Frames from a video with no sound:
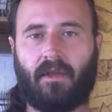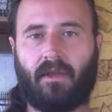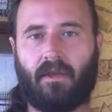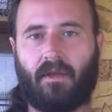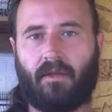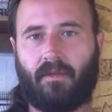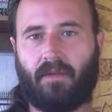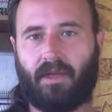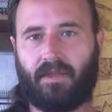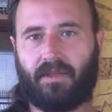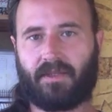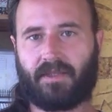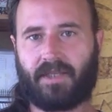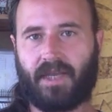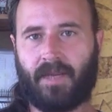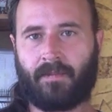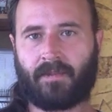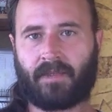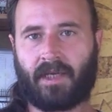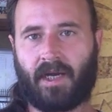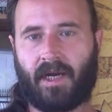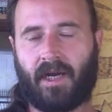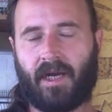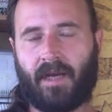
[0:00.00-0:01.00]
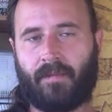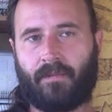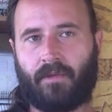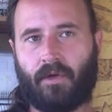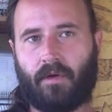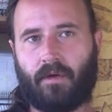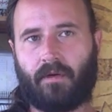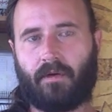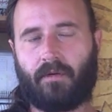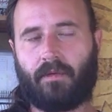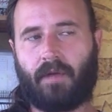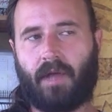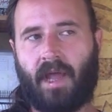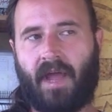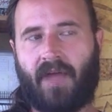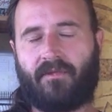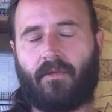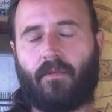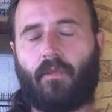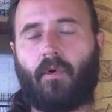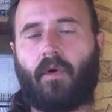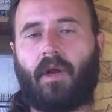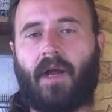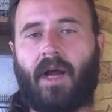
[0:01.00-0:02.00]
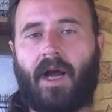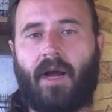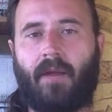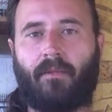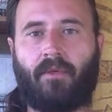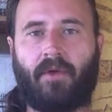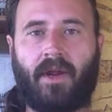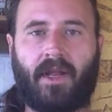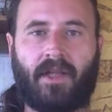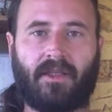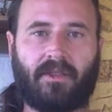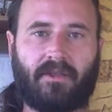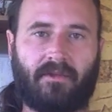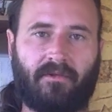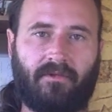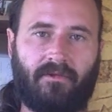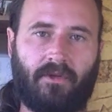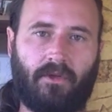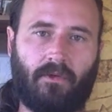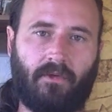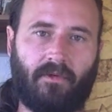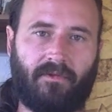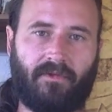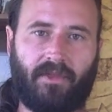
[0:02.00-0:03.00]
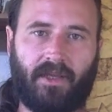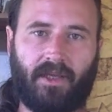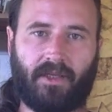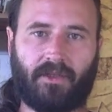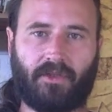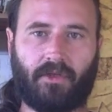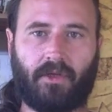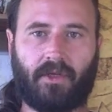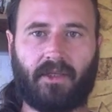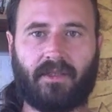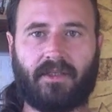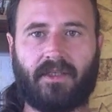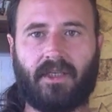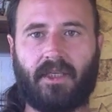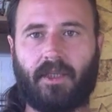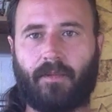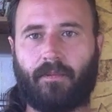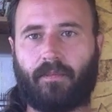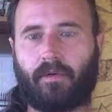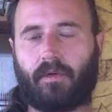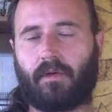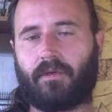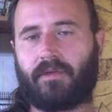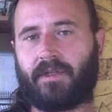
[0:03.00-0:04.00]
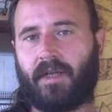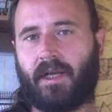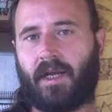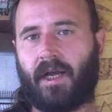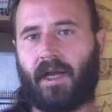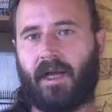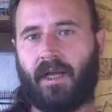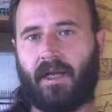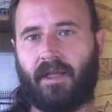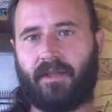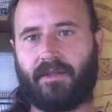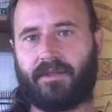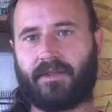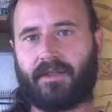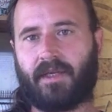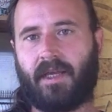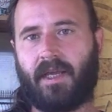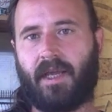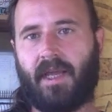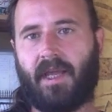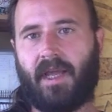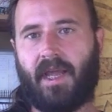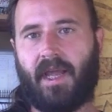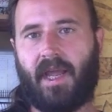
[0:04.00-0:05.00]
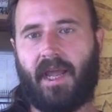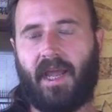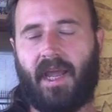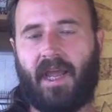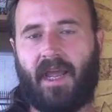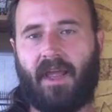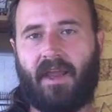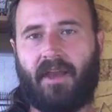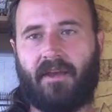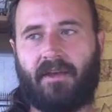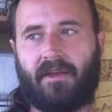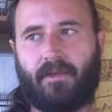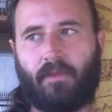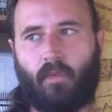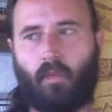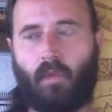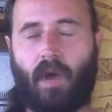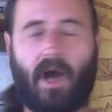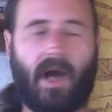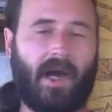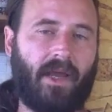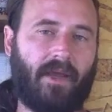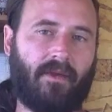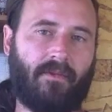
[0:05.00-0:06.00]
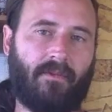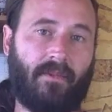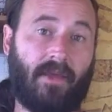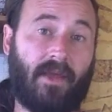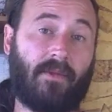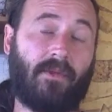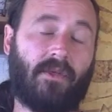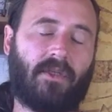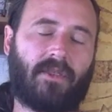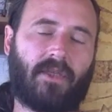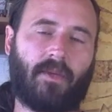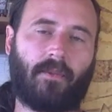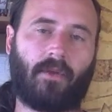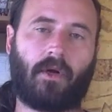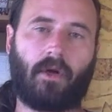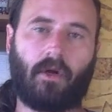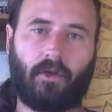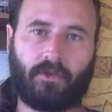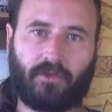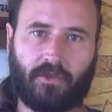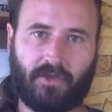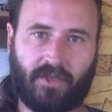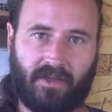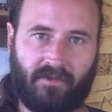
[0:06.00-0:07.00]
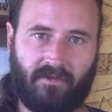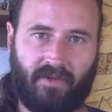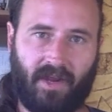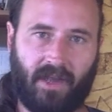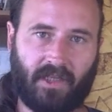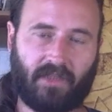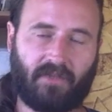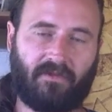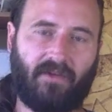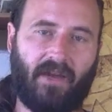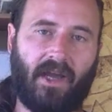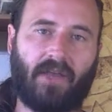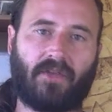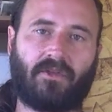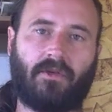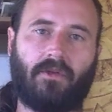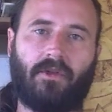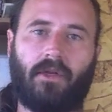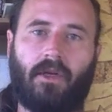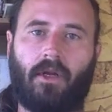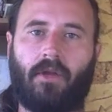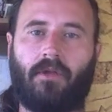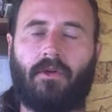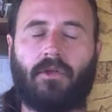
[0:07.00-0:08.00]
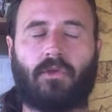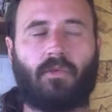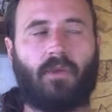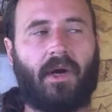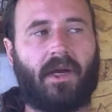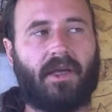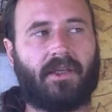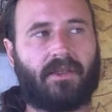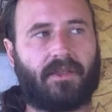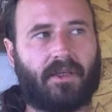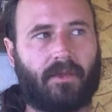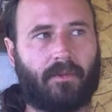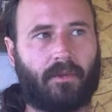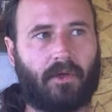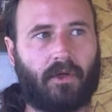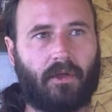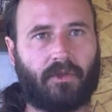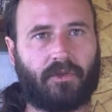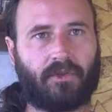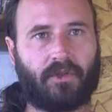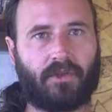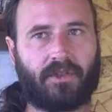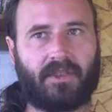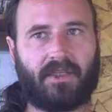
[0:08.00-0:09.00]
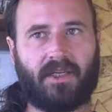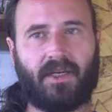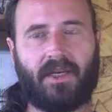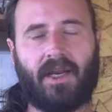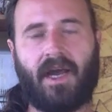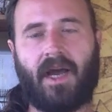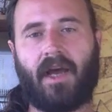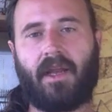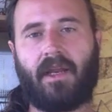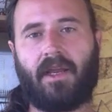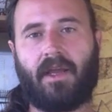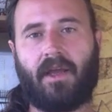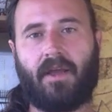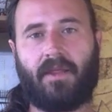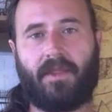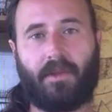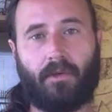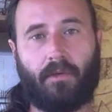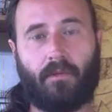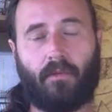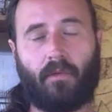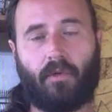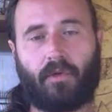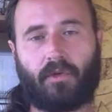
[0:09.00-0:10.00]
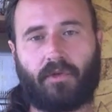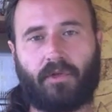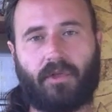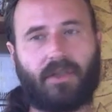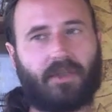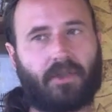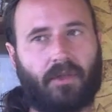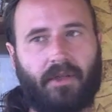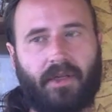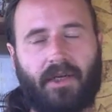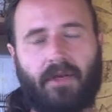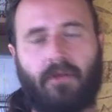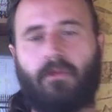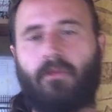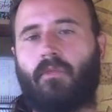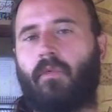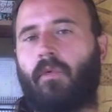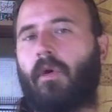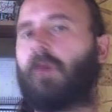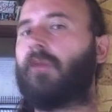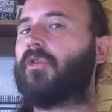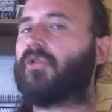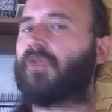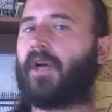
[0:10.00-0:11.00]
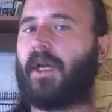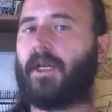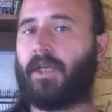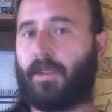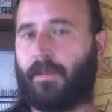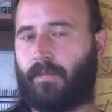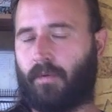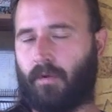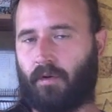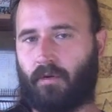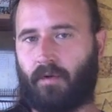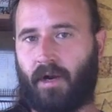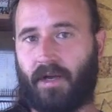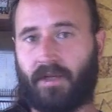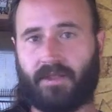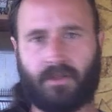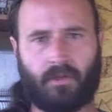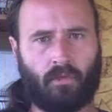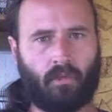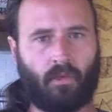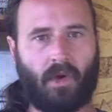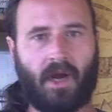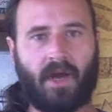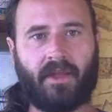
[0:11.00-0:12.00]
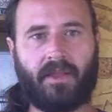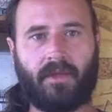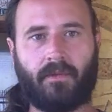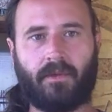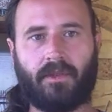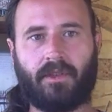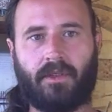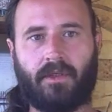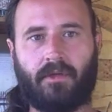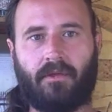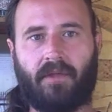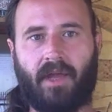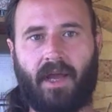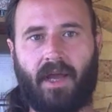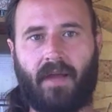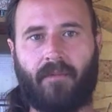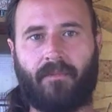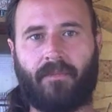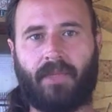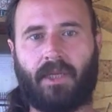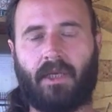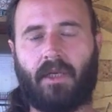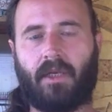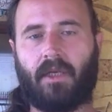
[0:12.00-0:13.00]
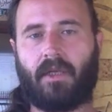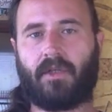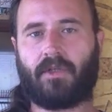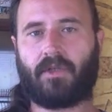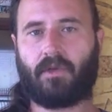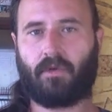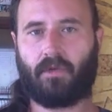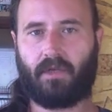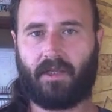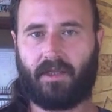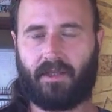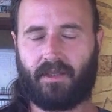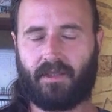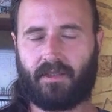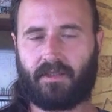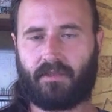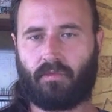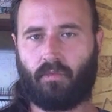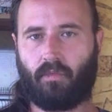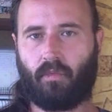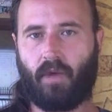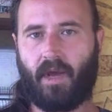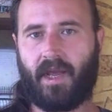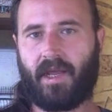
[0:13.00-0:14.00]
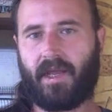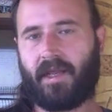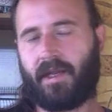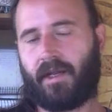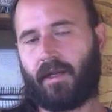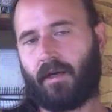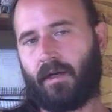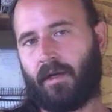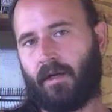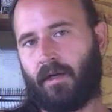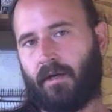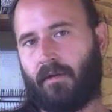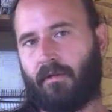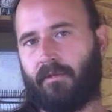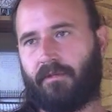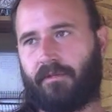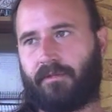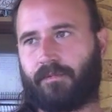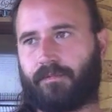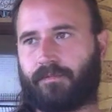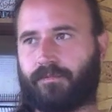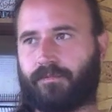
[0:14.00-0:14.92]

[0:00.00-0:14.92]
But at the same time, you have a more comprehensive view of things. You can see the pros and cons, and why maybe some cultures advance faster than others, why some cultures did not. They were more traditional. They weren't trying to progress, and why they would do that. So this weighing of